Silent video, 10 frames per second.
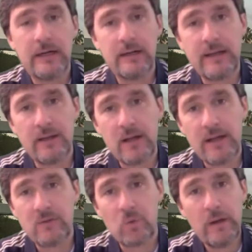and not
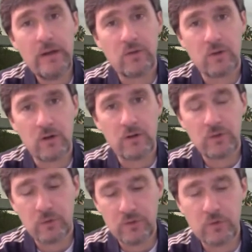have to wait as long.
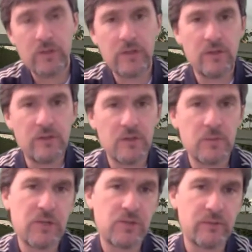So it's really good,
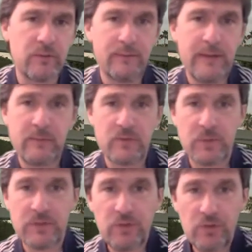especially for families.
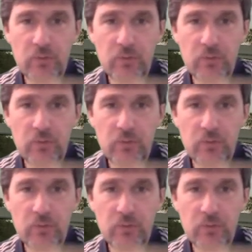But this is